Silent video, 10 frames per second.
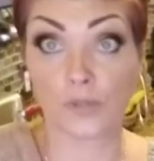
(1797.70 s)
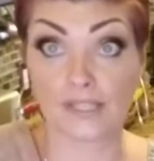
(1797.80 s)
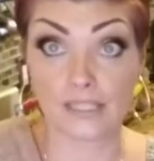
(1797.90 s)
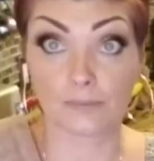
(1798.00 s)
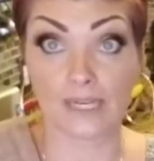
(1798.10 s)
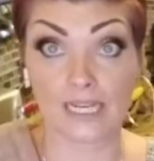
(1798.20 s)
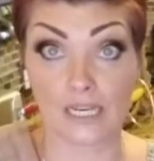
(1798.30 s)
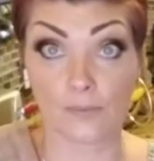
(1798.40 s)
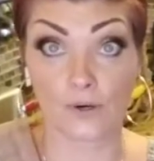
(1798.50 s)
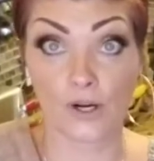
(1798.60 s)
plate to my
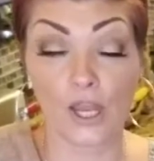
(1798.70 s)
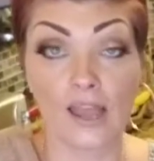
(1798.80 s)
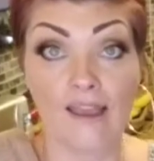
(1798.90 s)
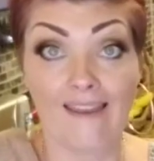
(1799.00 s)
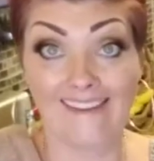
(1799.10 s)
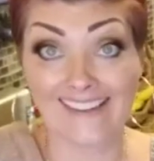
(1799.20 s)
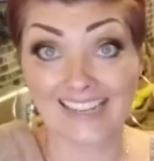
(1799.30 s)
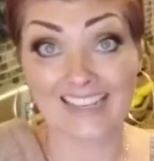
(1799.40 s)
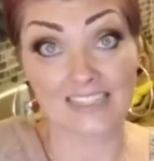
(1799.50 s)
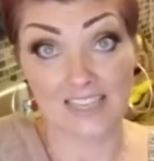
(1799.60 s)
neighbor, and
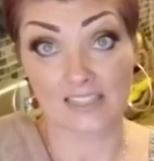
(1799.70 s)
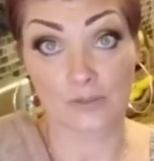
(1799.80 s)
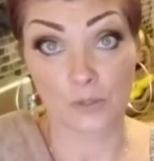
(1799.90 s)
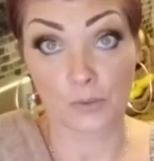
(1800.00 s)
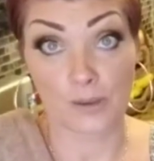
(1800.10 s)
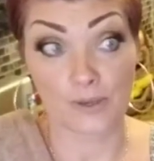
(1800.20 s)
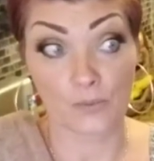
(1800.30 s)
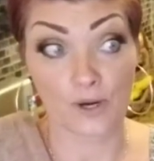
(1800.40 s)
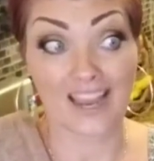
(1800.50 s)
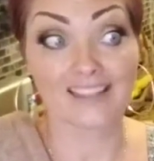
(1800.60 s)
I can take some to Robbie at
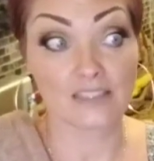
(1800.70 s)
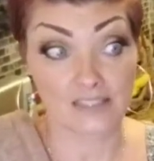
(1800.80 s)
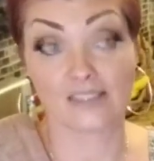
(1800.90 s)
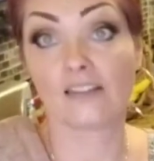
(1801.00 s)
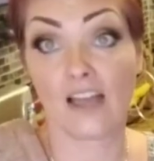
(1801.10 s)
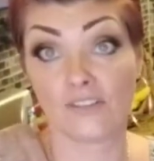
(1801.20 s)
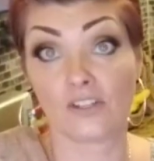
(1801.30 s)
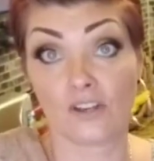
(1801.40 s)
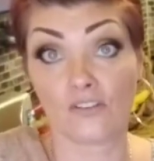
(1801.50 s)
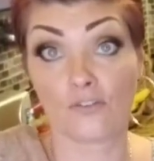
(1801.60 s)
work and still have
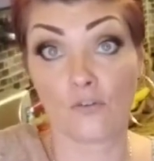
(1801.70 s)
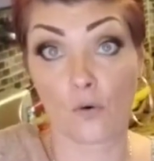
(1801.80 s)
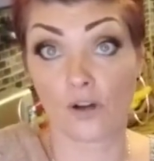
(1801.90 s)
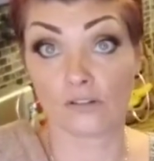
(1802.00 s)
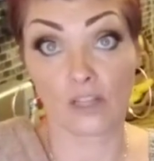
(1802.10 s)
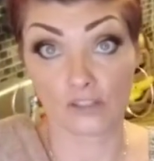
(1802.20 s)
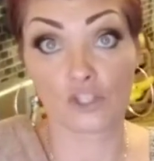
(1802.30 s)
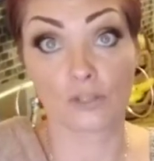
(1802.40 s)
enough for lunch